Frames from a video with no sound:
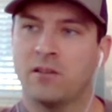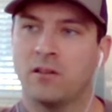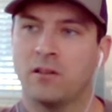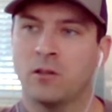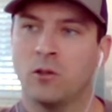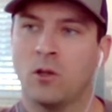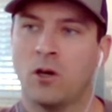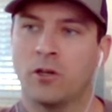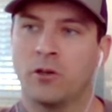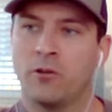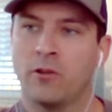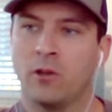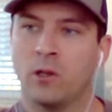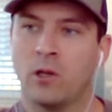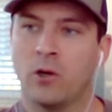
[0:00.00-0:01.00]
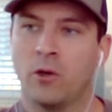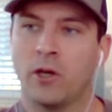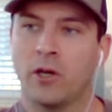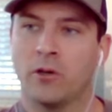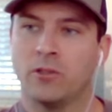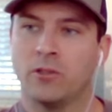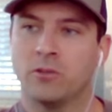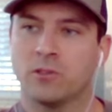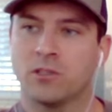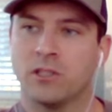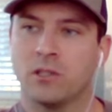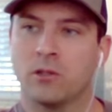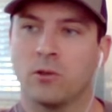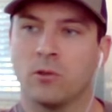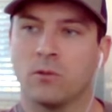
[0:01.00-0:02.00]
a little under the logo, you'll see a
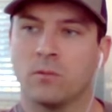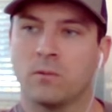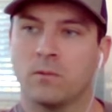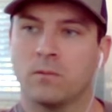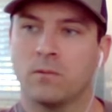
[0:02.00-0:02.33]
little